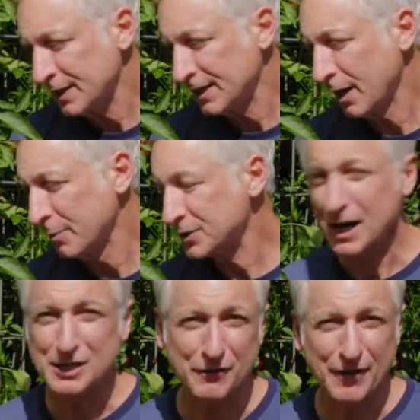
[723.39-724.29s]
Now,
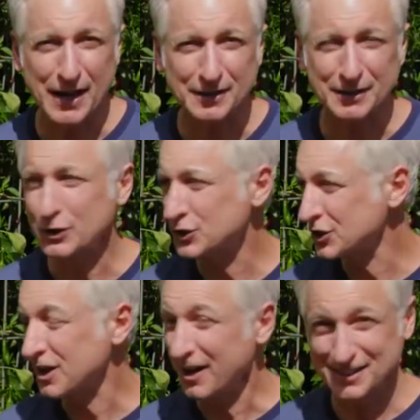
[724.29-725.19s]
besides the fact that they're
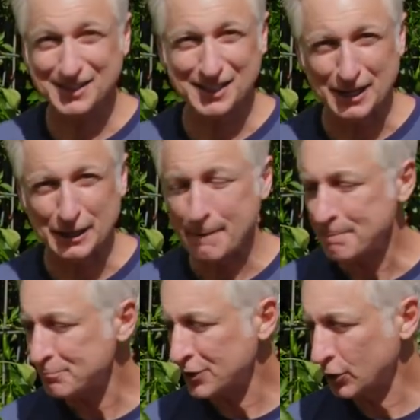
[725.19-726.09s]
just unsightly,
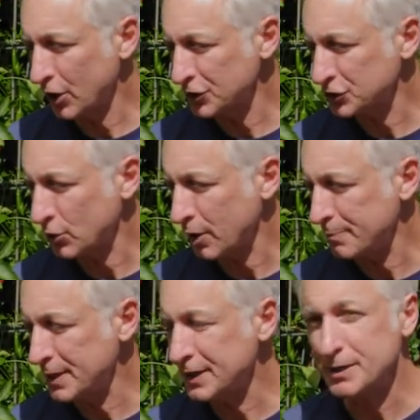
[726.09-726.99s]
they're also a
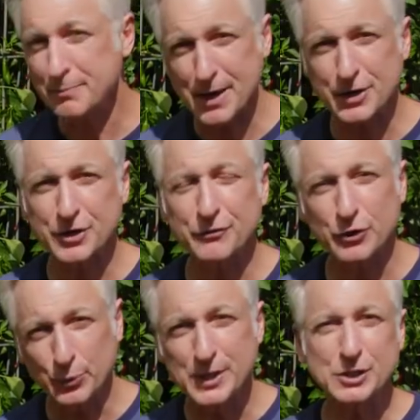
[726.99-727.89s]
big competitor for
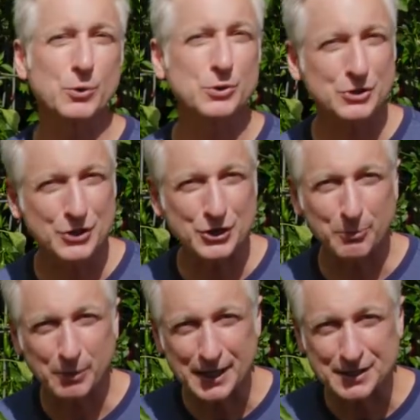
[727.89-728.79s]
the resources that your
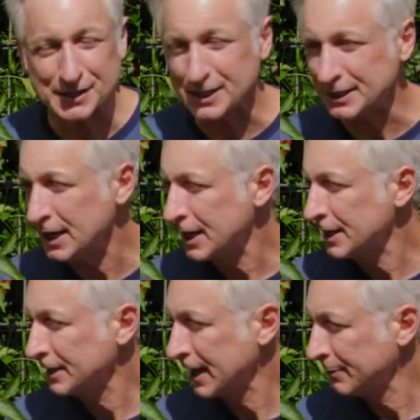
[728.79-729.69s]
plants need,
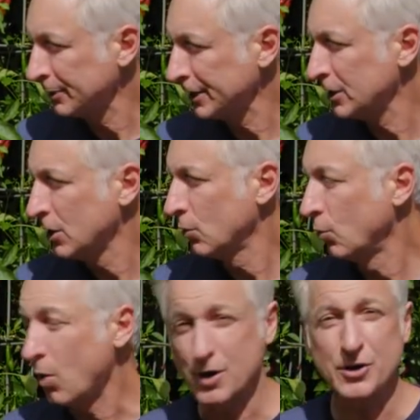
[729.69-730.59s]
namely
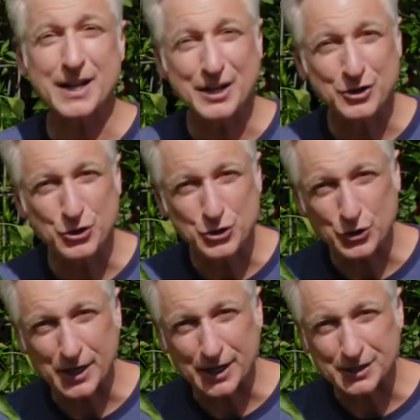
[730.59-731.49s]
water and
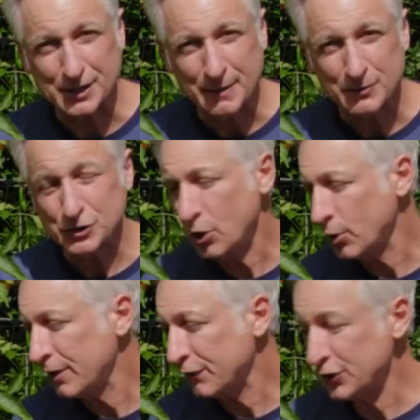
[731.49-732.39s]
nutrients. So
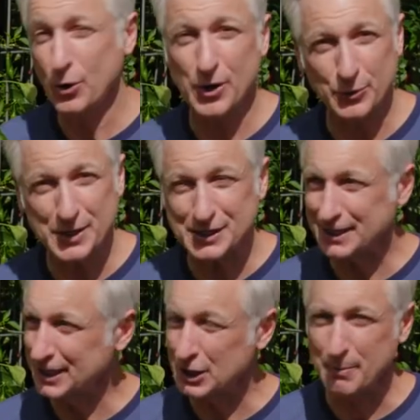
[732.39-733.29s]
if for no other reason,
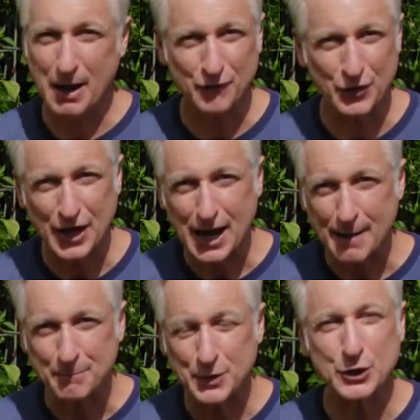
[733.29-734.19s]
get them out for that.
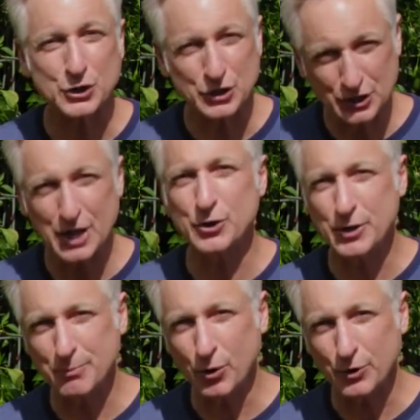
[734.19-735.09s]
But there's another
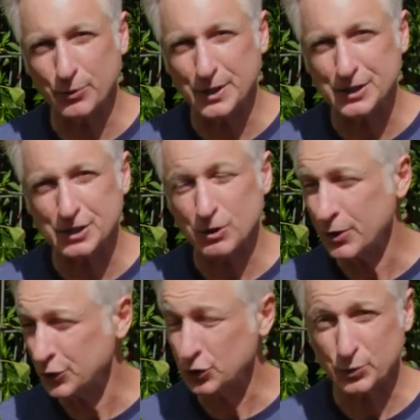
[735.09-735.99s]
important reason you
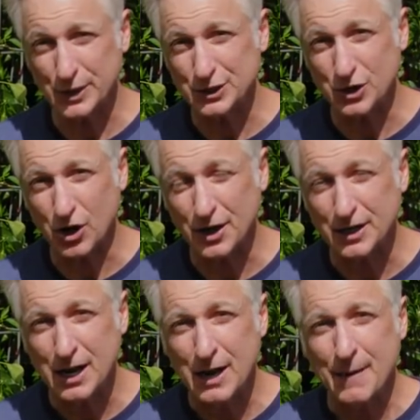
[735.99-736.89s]
want those weeds gone.
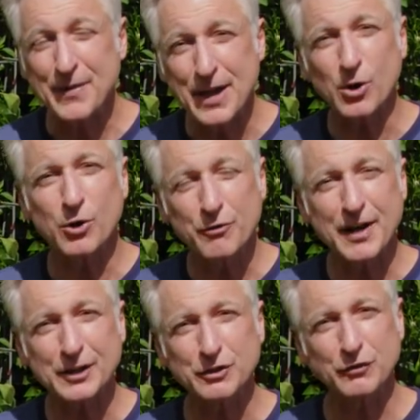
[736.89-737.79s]
They are a
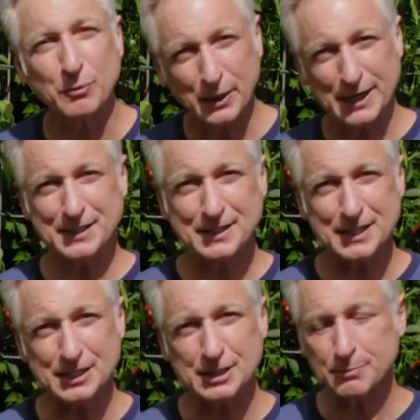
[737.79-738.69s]
vector for plant
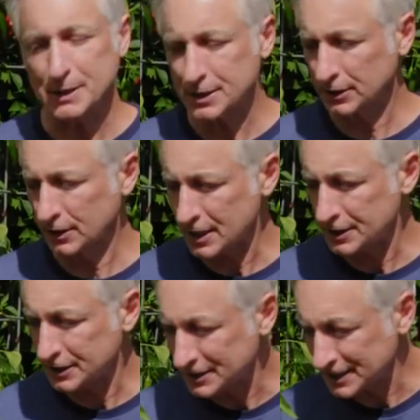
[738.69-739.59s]
diseases, because a lot
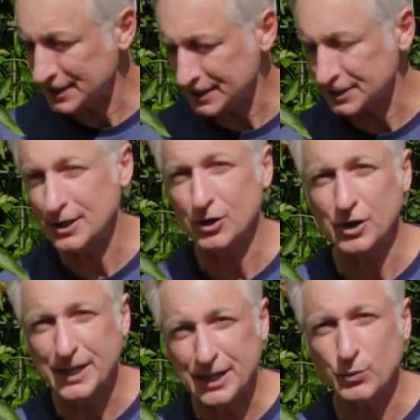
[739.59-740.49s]
of diseases that are
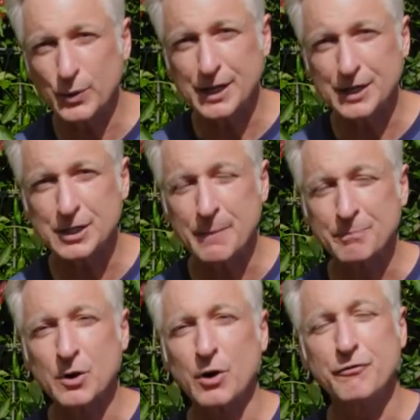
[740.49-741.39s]
in weeds
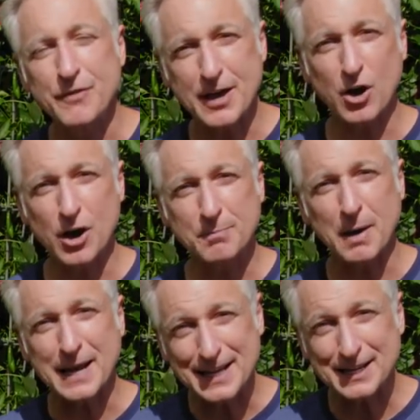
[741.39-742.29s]
are fed on
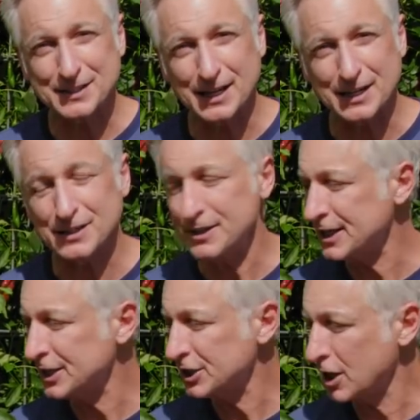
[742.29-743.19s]
by insects that
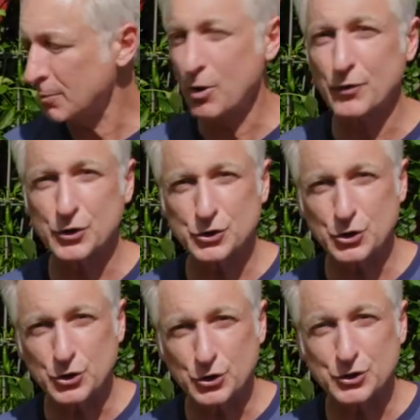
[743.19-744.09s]
then come over to
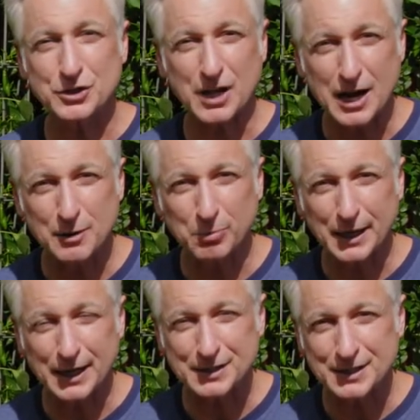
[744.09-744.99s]
your desired
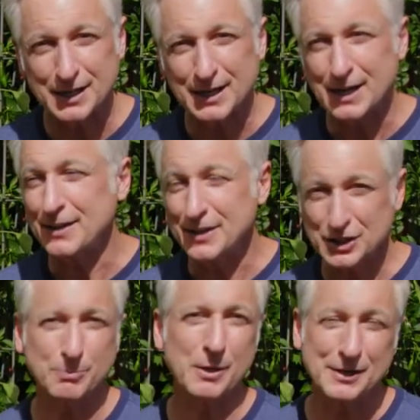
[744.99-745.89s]
plants and then
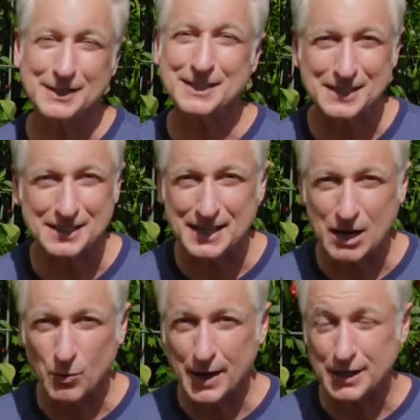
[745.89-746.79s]
spread the disease that
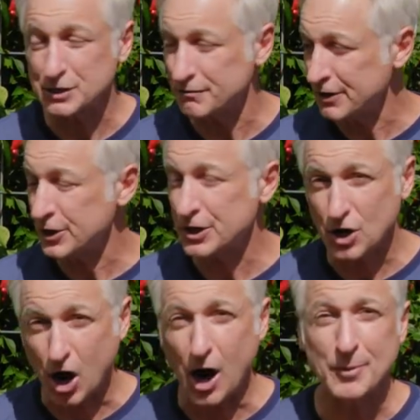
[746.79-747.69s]
way. And it's a very
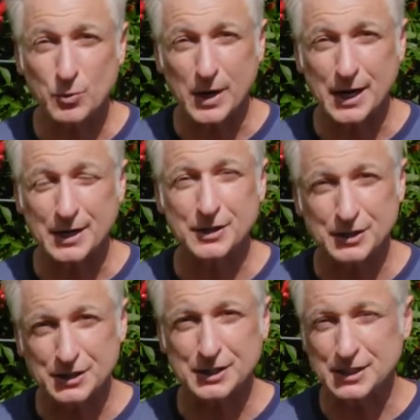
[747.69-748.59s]
common way that
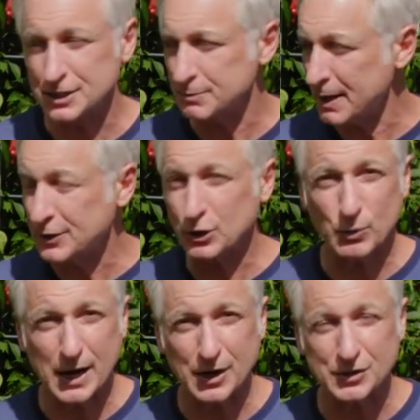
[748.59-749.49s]
diseases make their
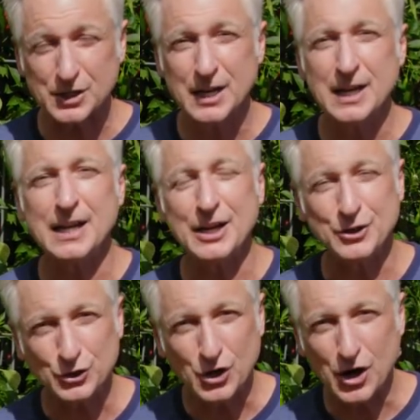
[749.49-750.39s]
rounds in
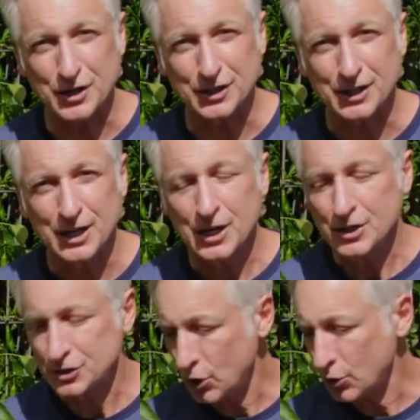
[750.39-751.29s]
your garden.
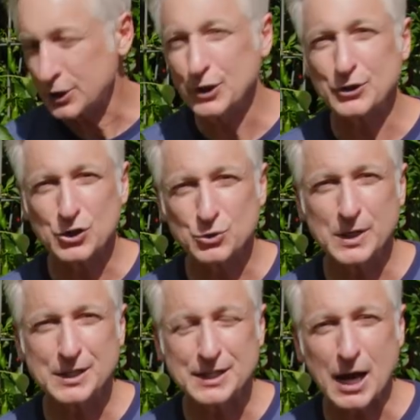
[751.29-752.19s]
So get those
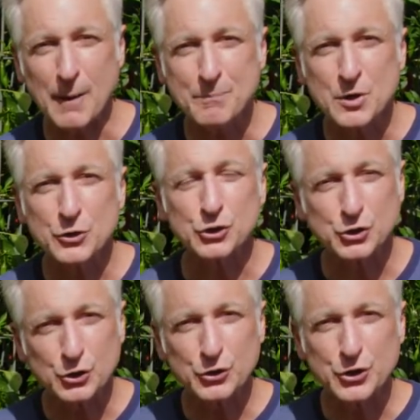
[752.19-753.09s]
weeds out. The
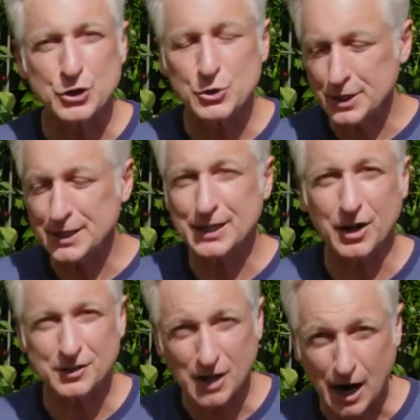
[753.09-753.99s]
sooner that you can get
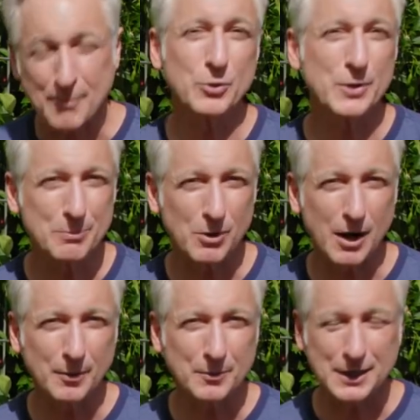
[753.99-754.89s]
on top of the weed
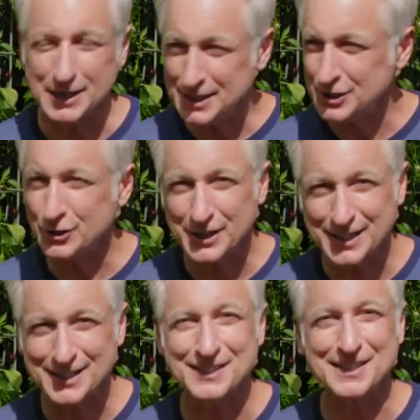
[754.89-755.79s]
problem, the easier it
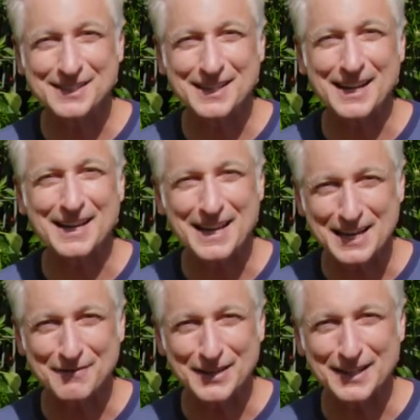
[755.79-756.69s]
is to stay ahead
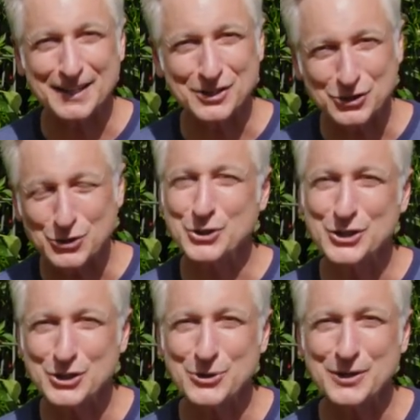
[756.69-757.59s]
of it. And the sooner you
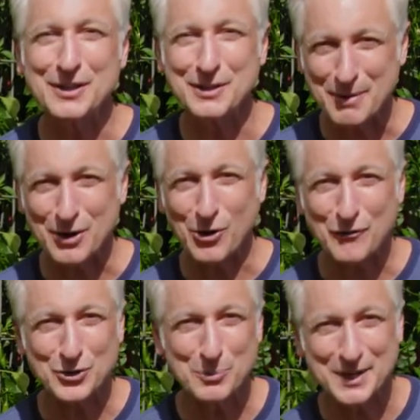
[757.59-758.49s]
do it, the better
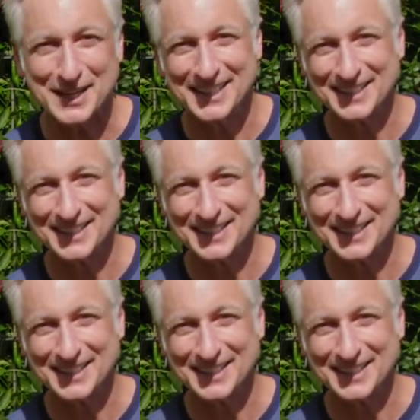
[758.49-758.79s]
off you'll be.